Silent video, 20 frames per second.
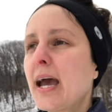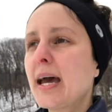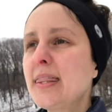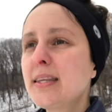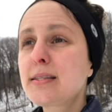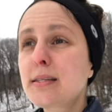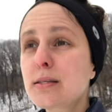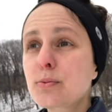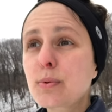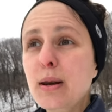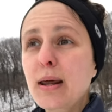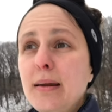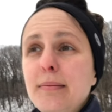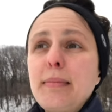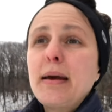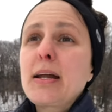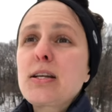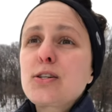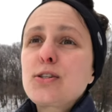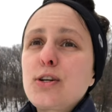And this is what I
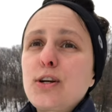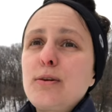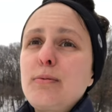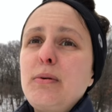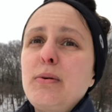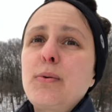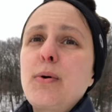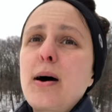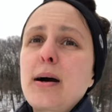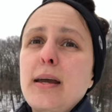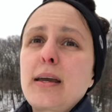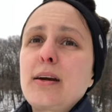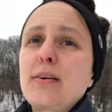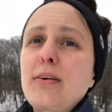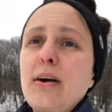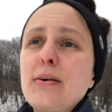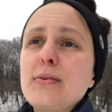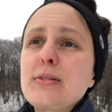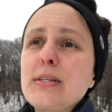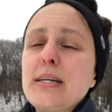imagined her to be walking
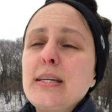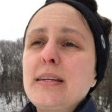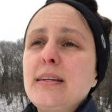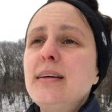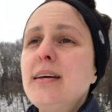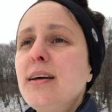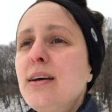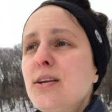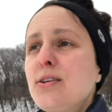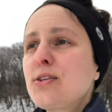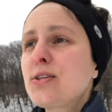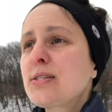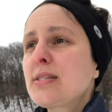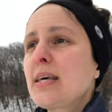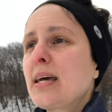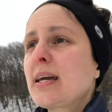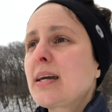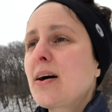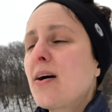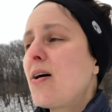around in, just
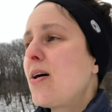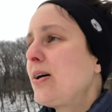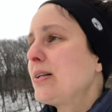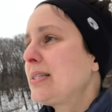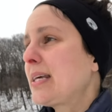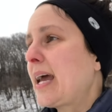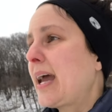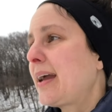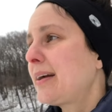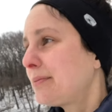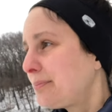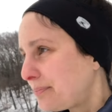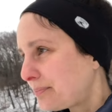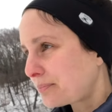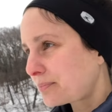like all day.